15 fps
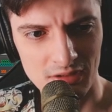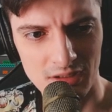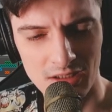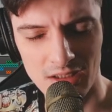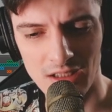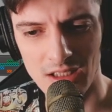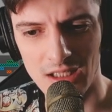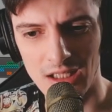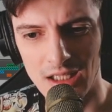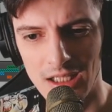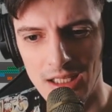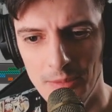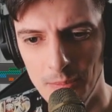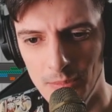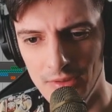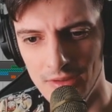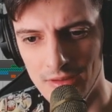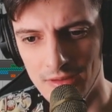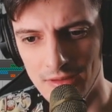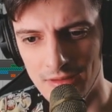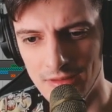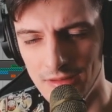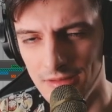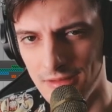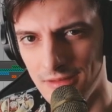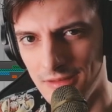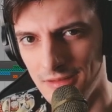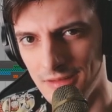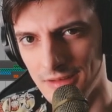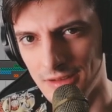clapping,
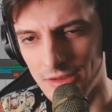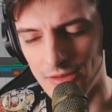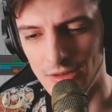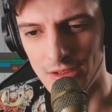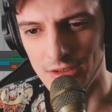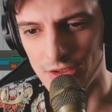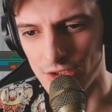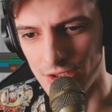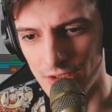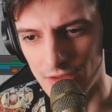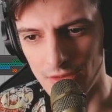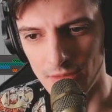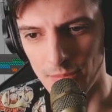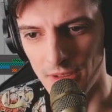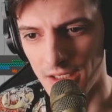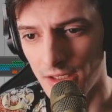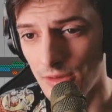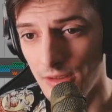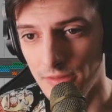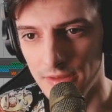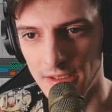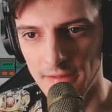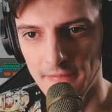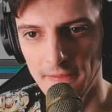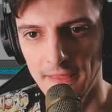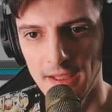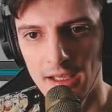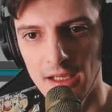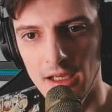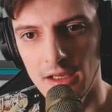crunching on the background.
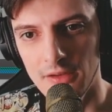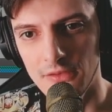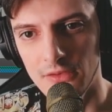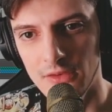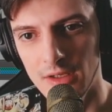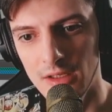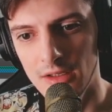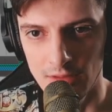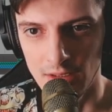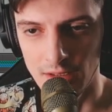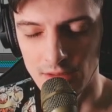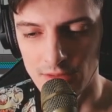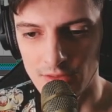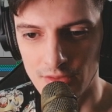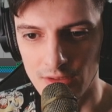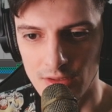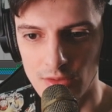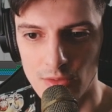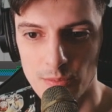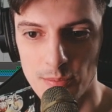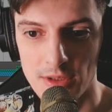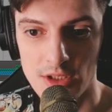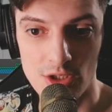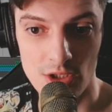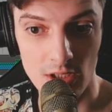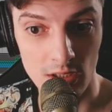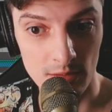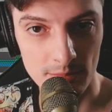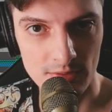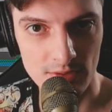And then I decided to pitch
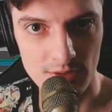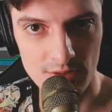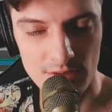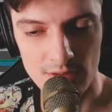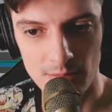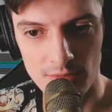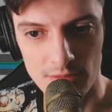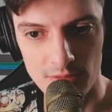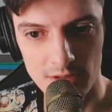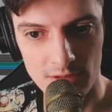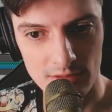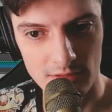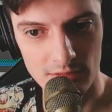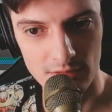up this tambourine.